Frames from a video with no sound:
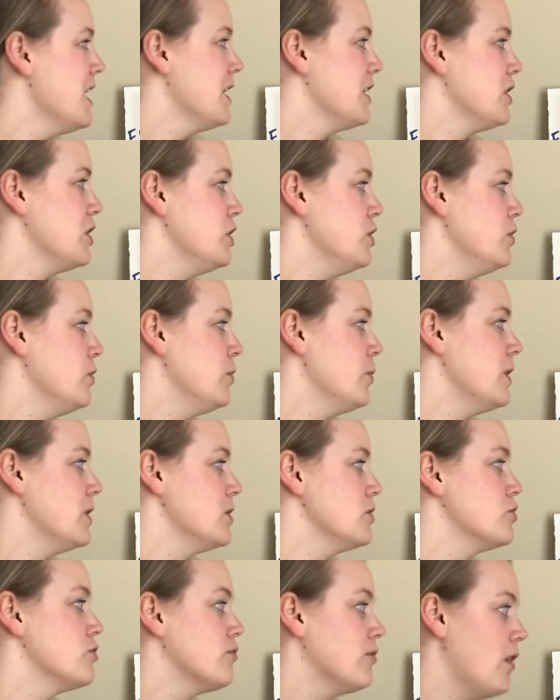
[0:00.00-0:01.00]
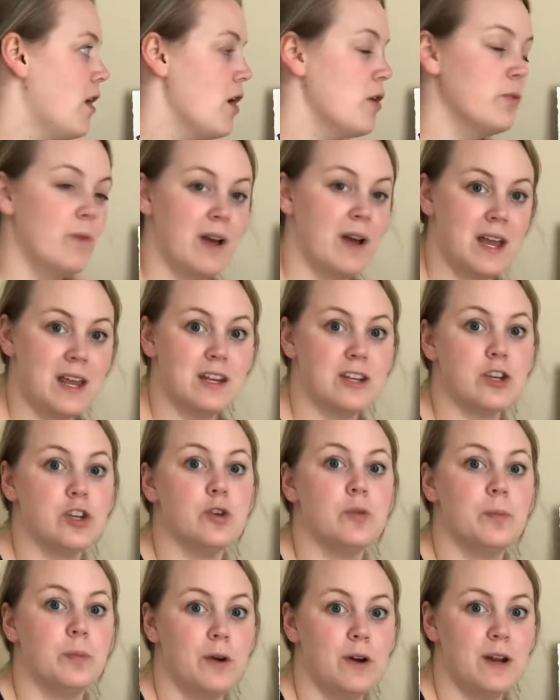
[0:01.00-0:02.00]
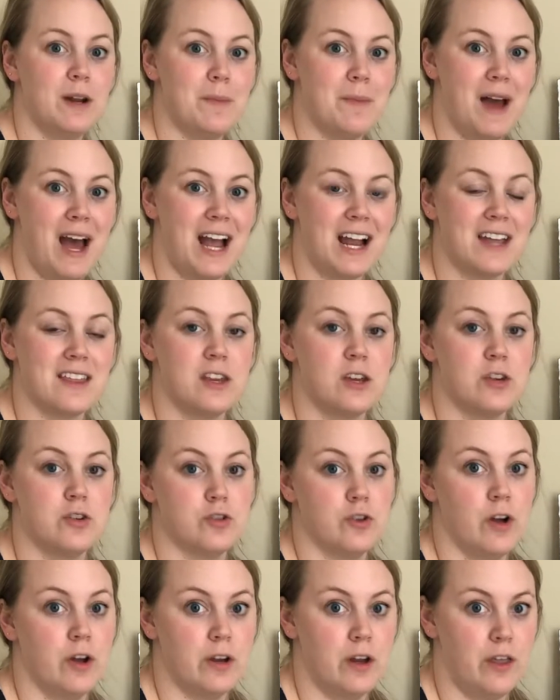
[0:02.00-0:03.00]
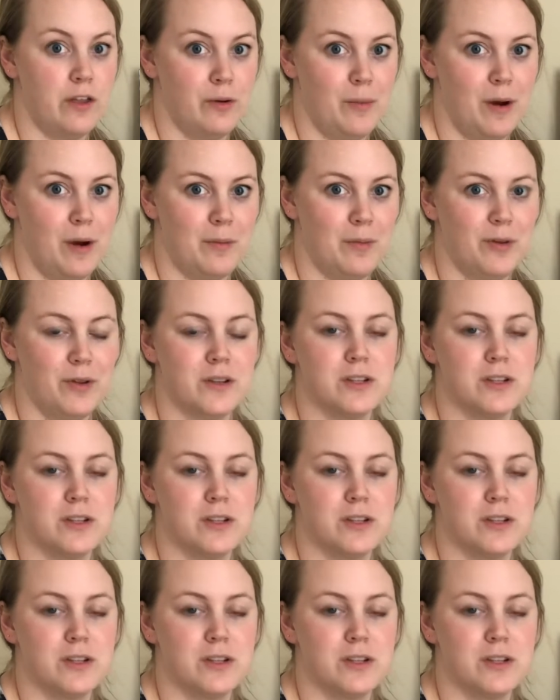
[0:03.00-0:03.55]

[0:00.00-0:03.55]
You draw one, you put it back, and then you draw another marble.